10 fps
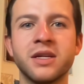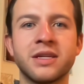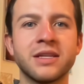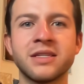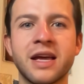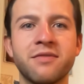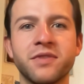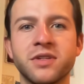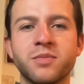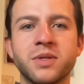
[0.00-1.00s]
It doesn't have
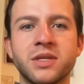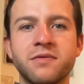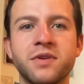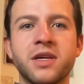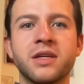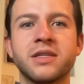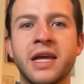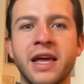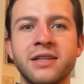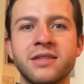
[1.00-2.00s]
a specific
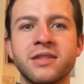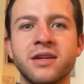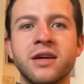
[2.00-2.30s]
taste.